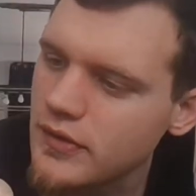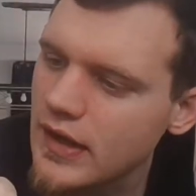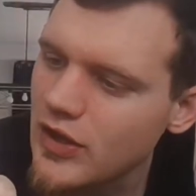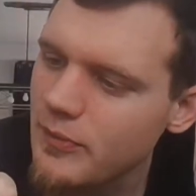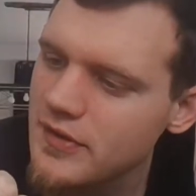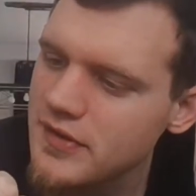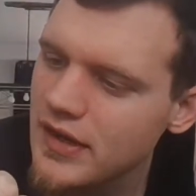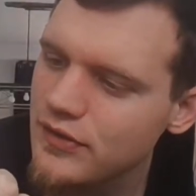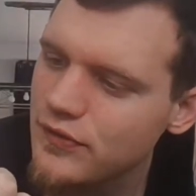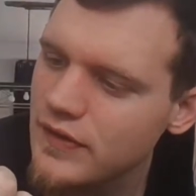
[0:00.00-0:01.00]
elements on
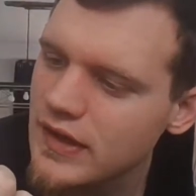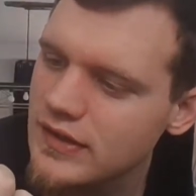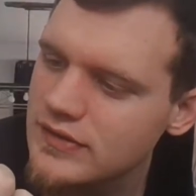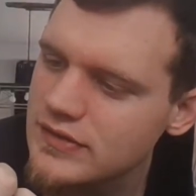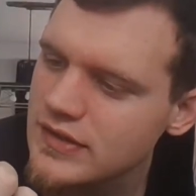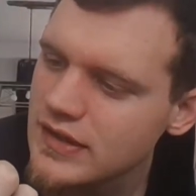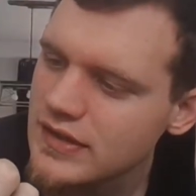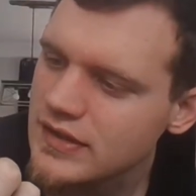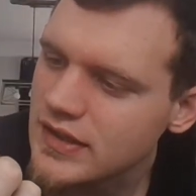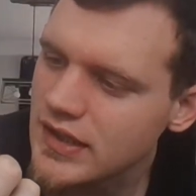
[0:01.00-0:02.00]
his face.
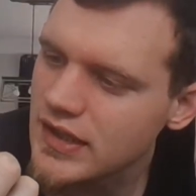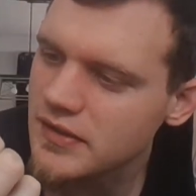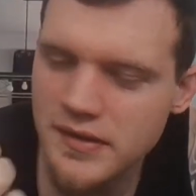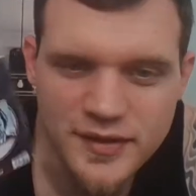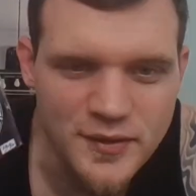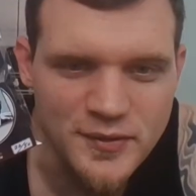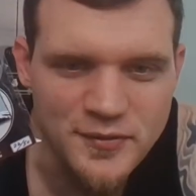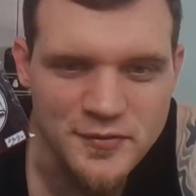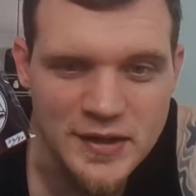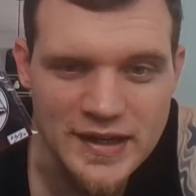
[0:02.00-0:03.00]
This is
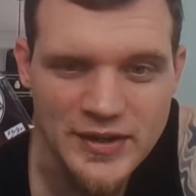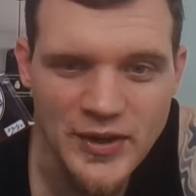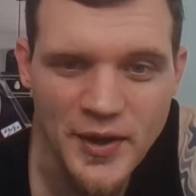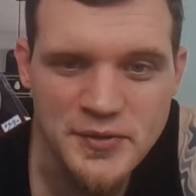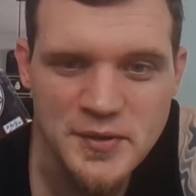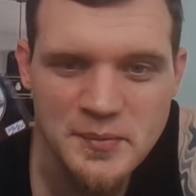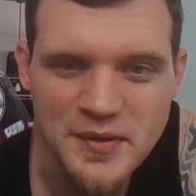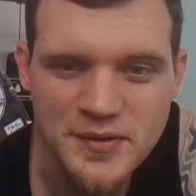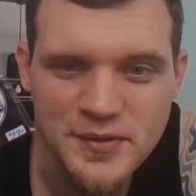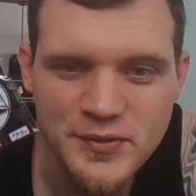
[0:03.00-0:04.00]
freaking awesome.
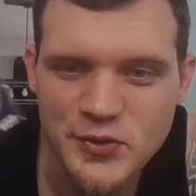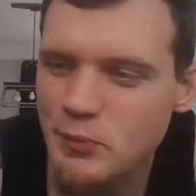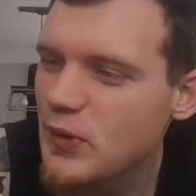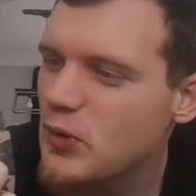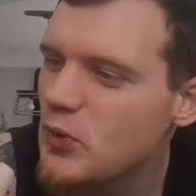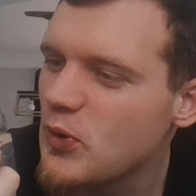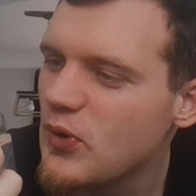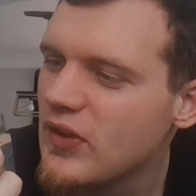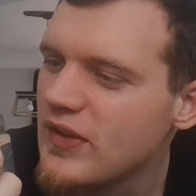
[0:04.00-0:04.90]
This is super cool.